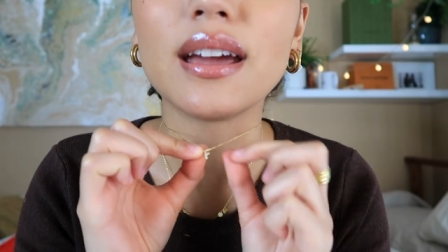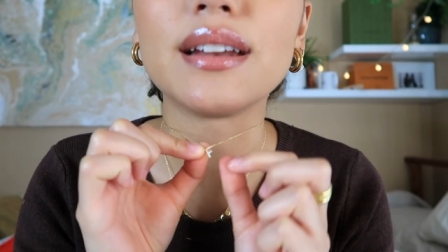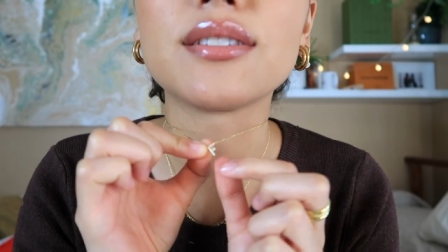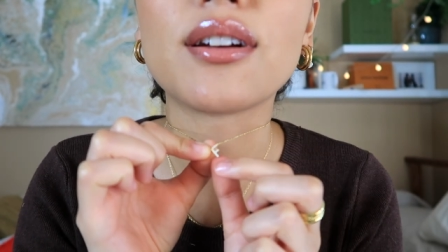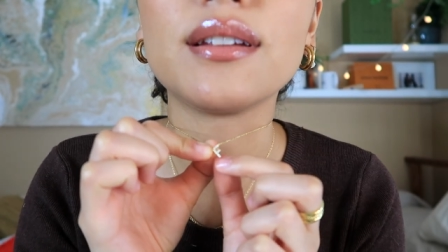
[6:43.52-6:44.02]
and
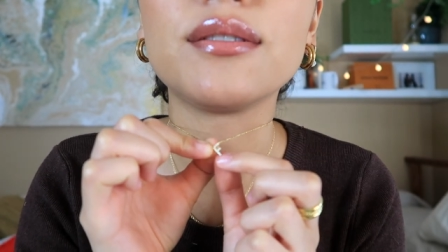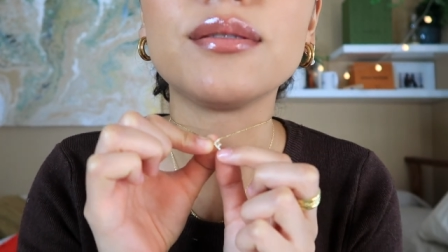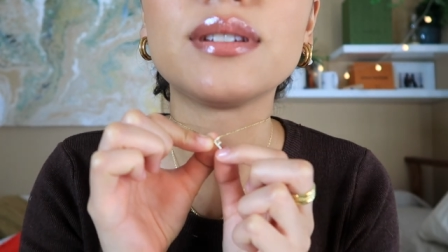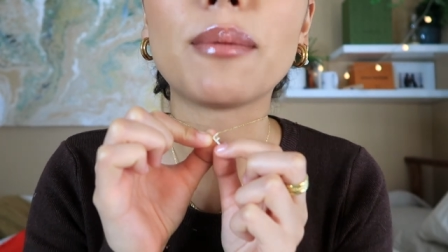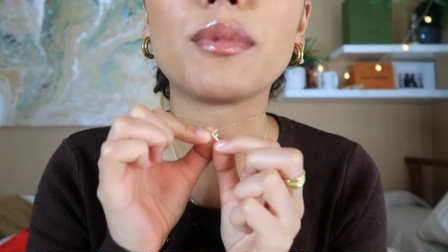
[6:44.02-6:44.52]
it's got little
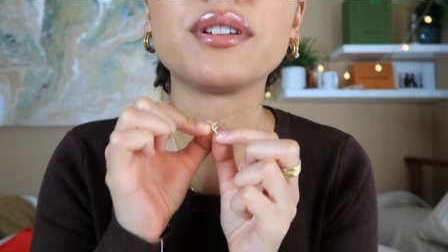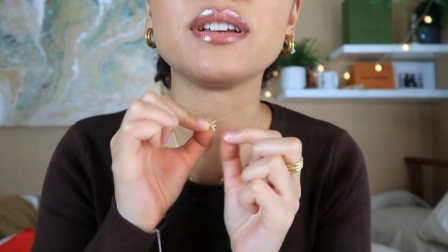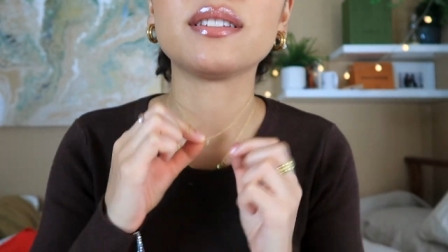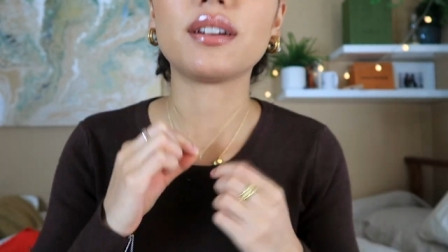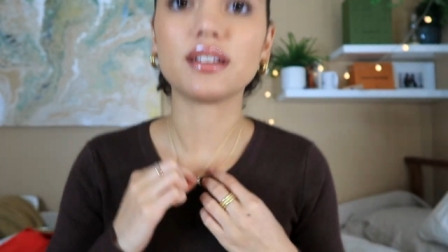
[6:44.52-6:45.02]

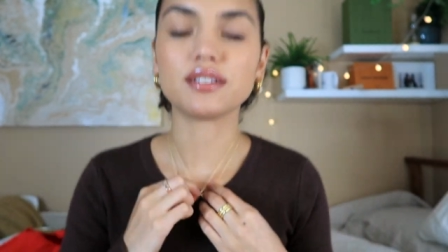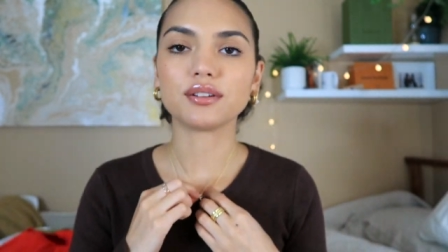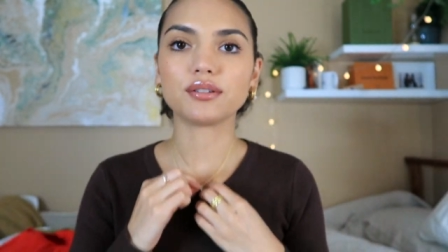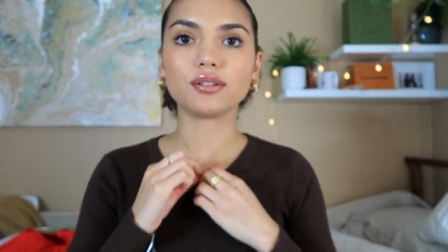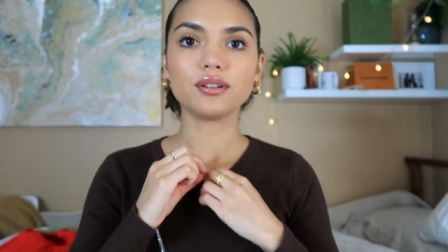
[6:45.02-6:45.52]
diamantes on it
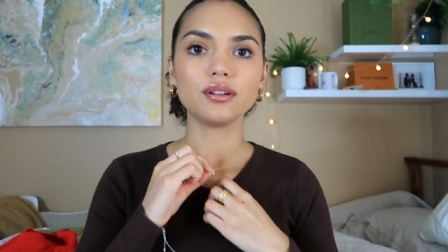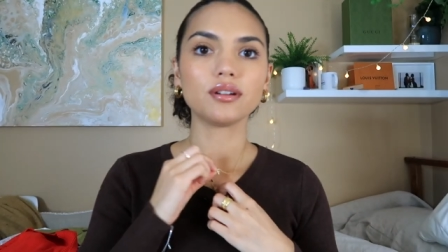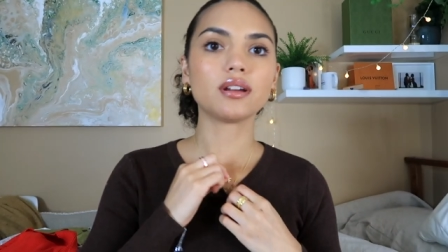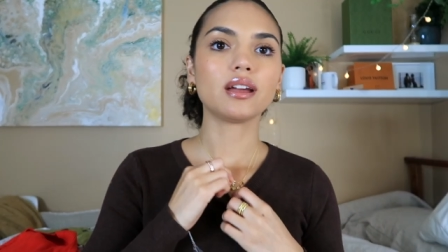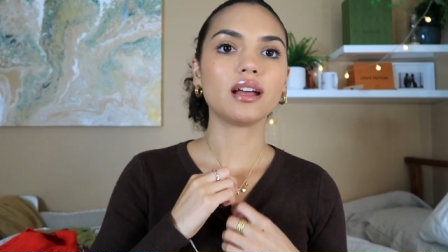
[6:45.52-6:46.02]
too
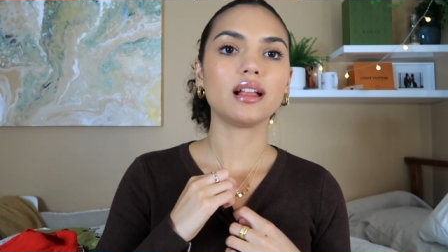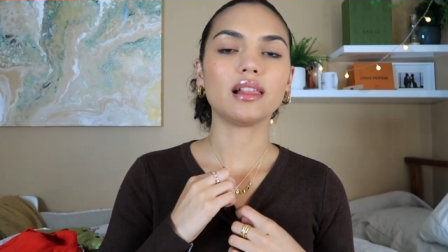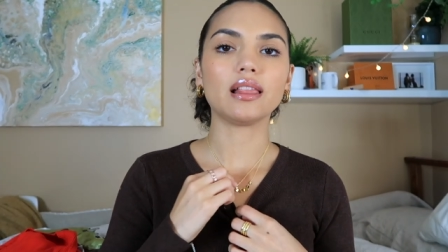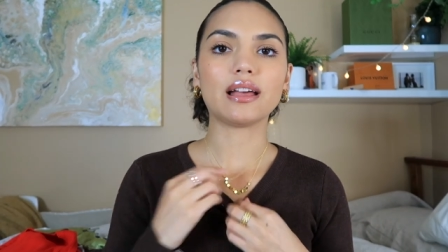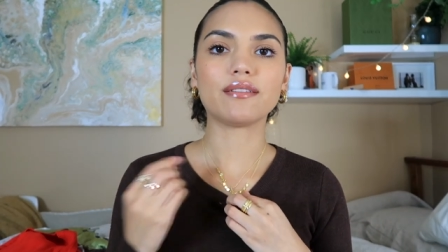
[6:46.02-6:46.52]

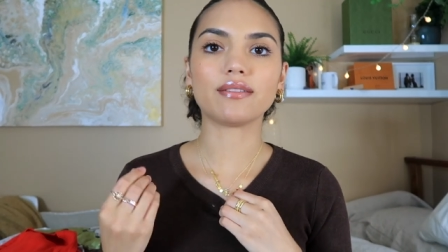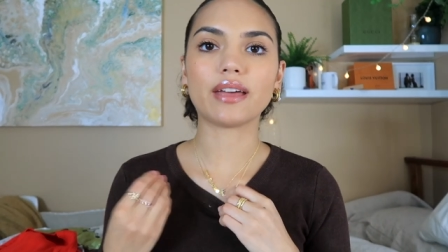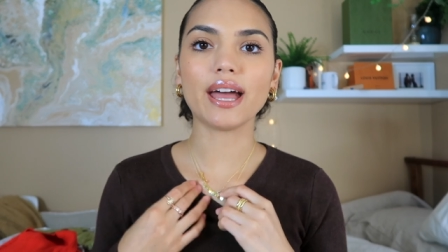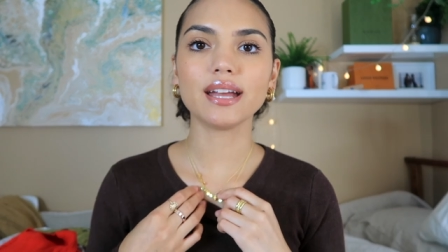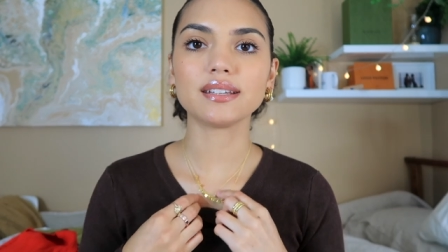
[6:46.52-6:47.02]
love
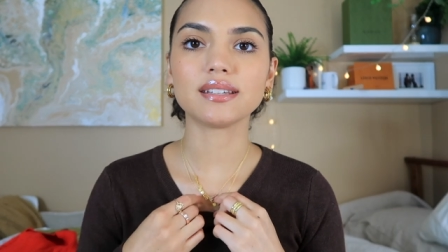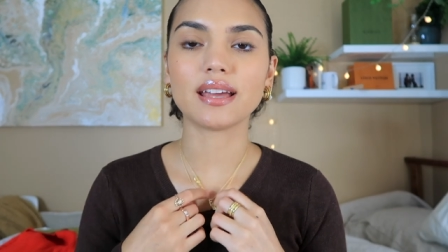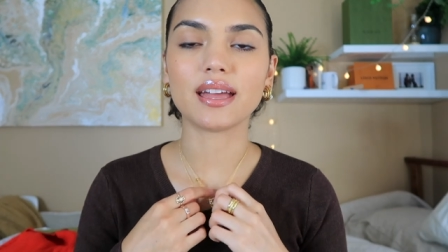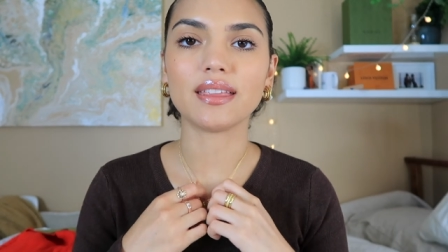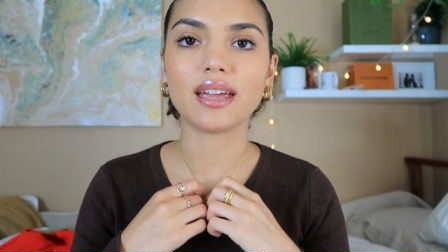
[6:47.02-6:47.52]
that
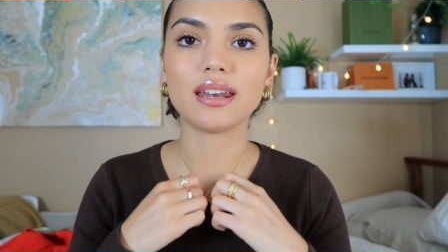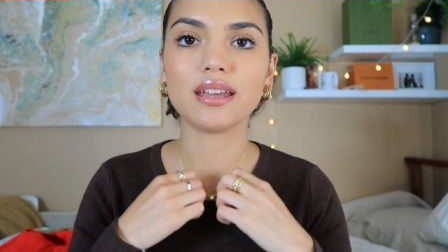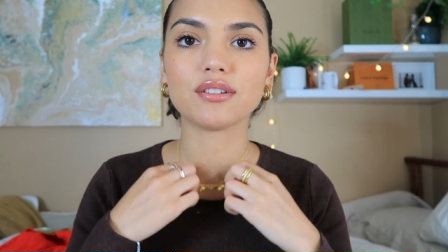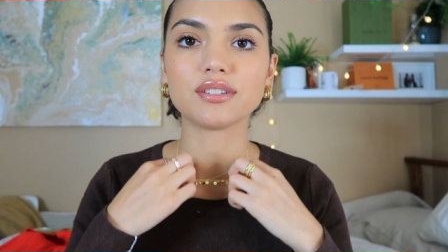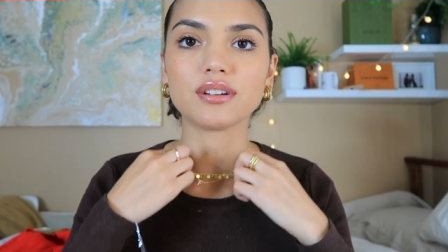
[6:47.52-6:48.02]
and then
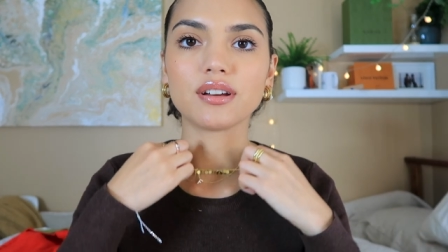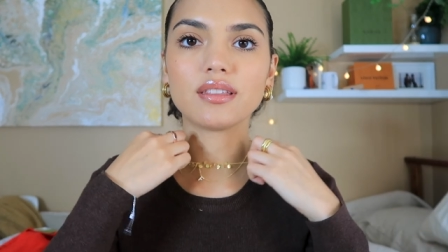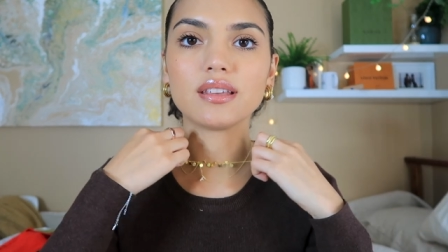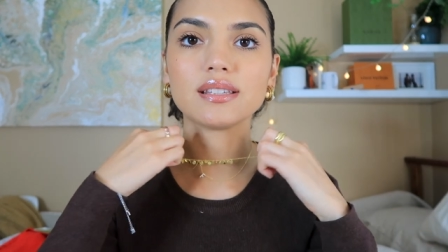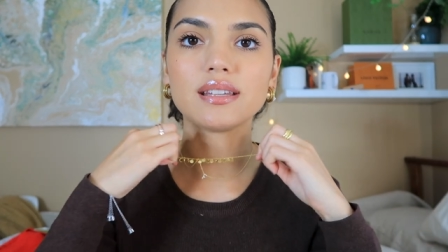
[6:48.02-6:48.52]
he also got
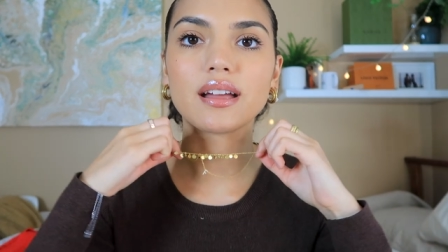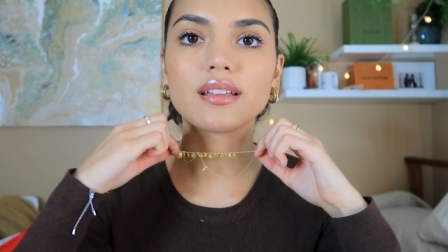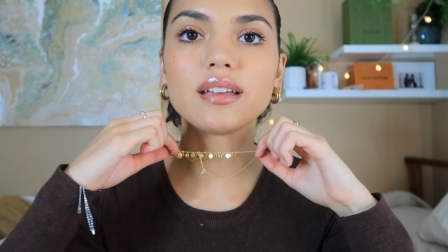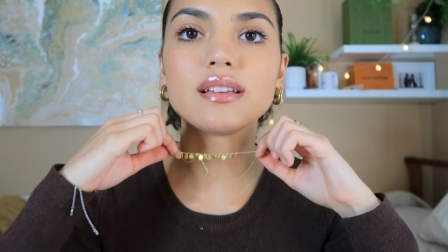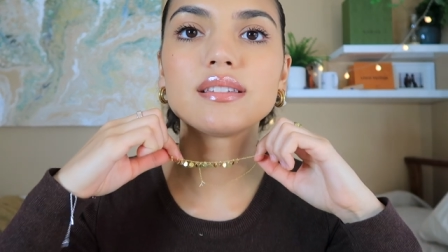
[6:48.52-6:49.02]
this
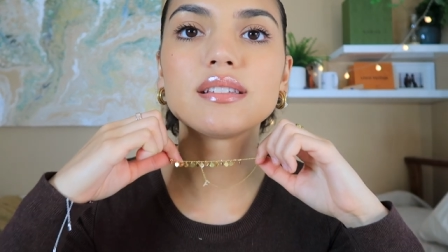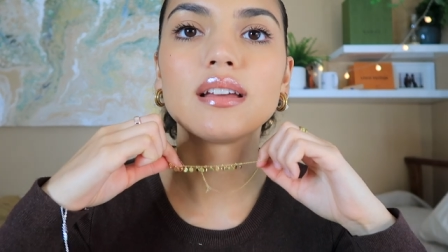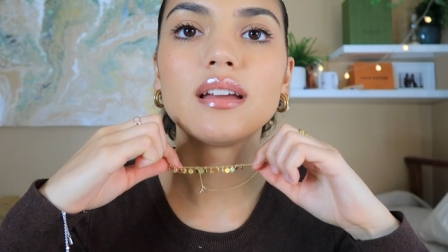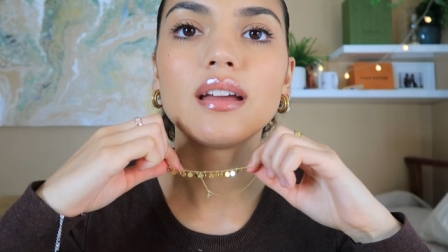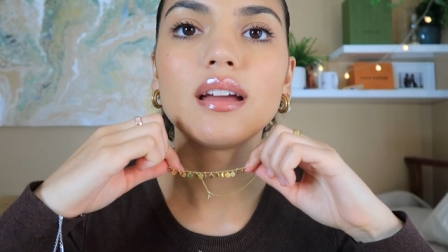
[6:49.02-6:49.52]
necklace
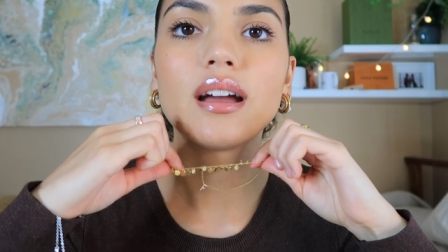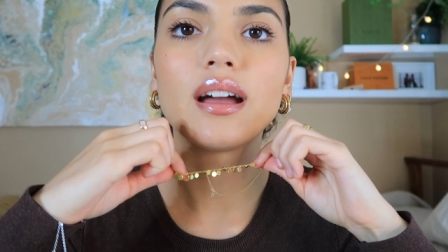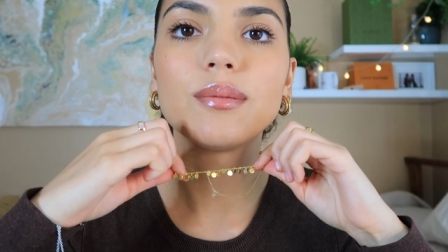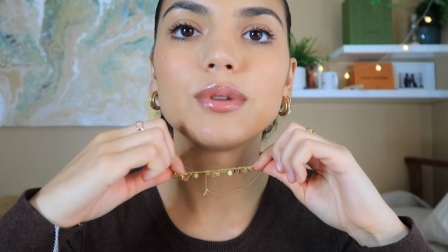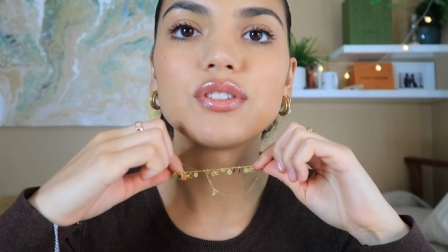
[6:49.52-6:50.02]

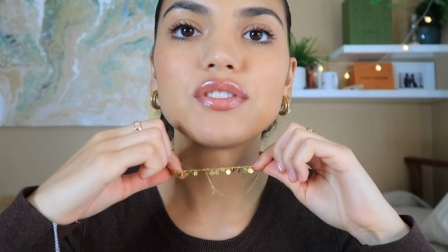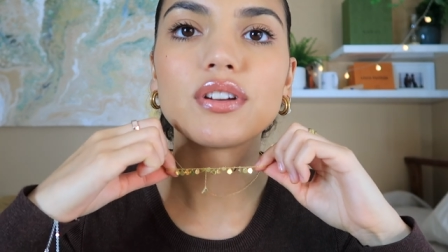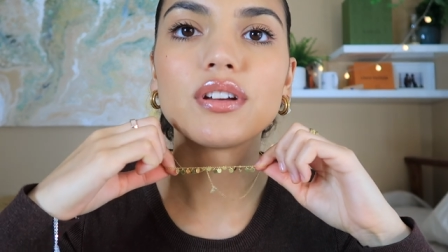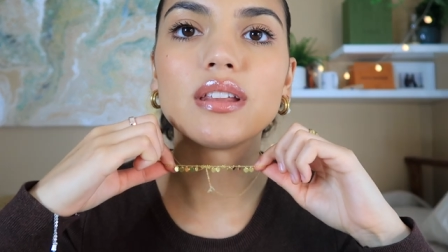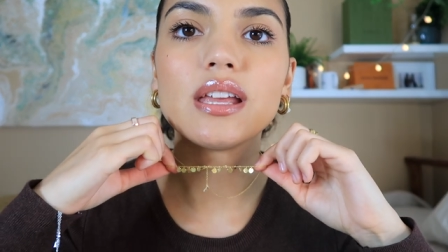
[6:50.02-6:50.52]
um, it's just
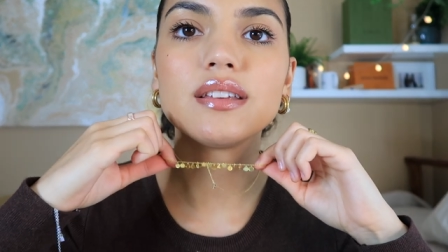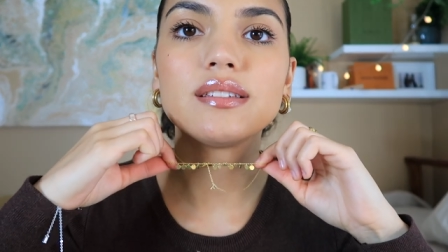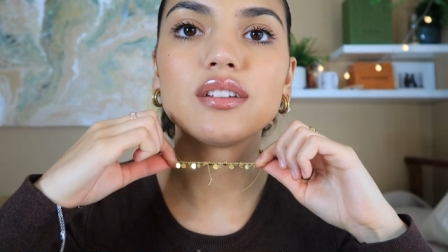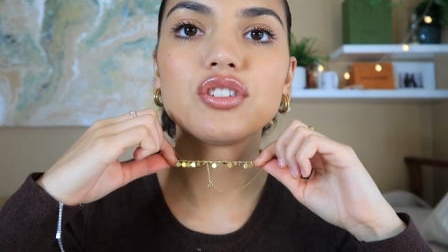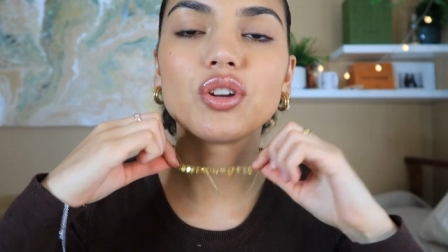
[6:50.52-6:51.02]
got
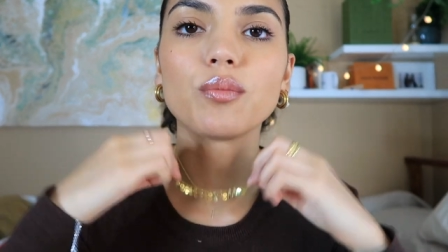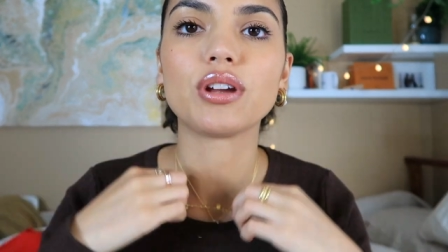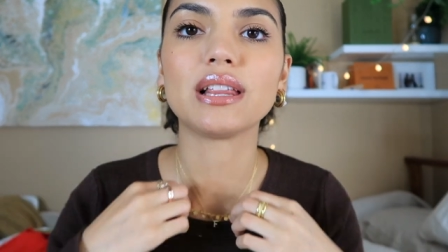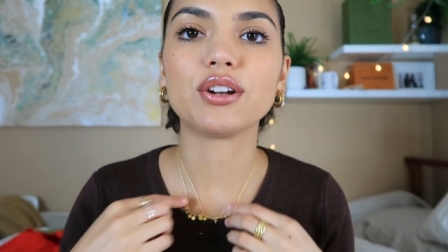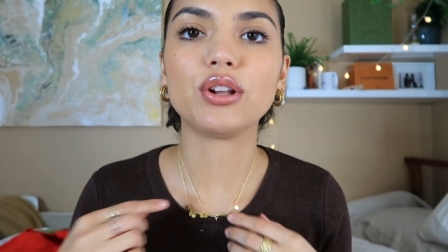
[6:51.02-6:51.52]
these
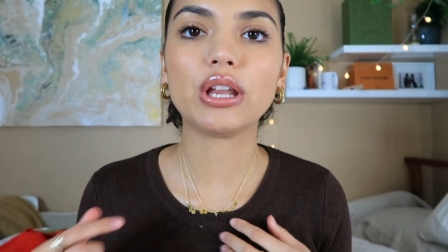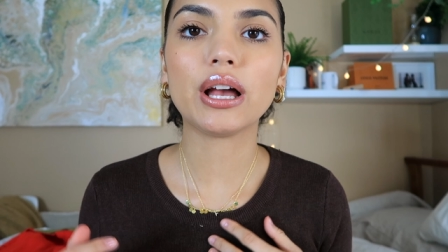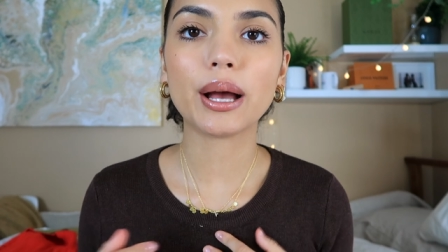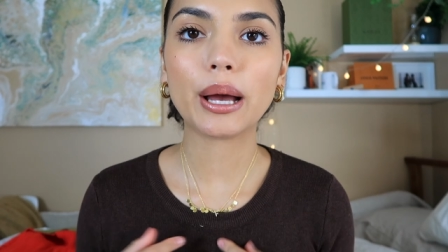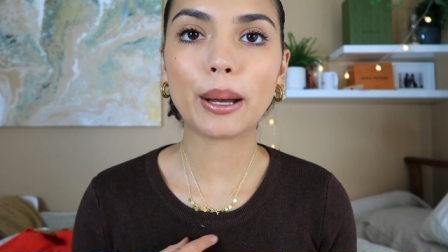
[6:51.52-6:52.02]
shimmery little
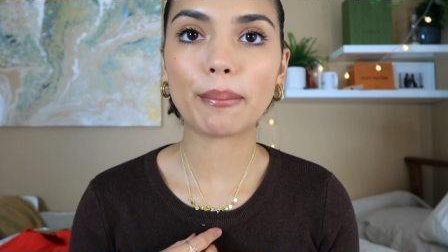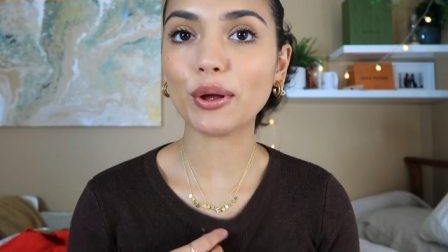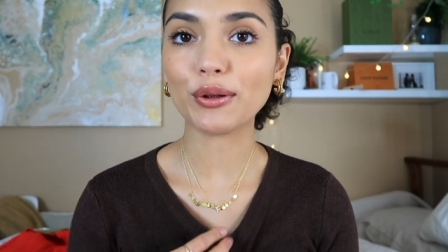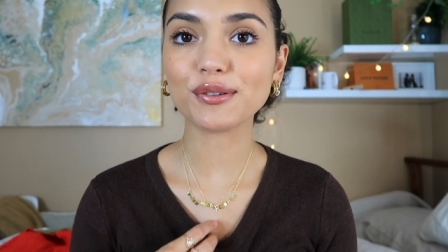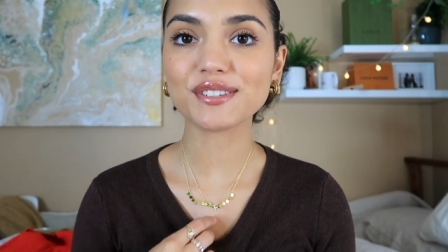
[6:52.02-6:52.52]

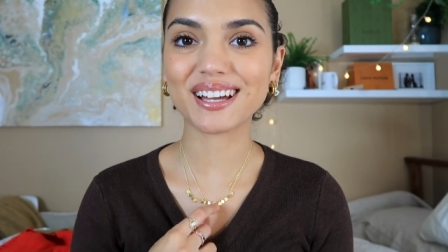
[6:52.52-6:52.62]
balls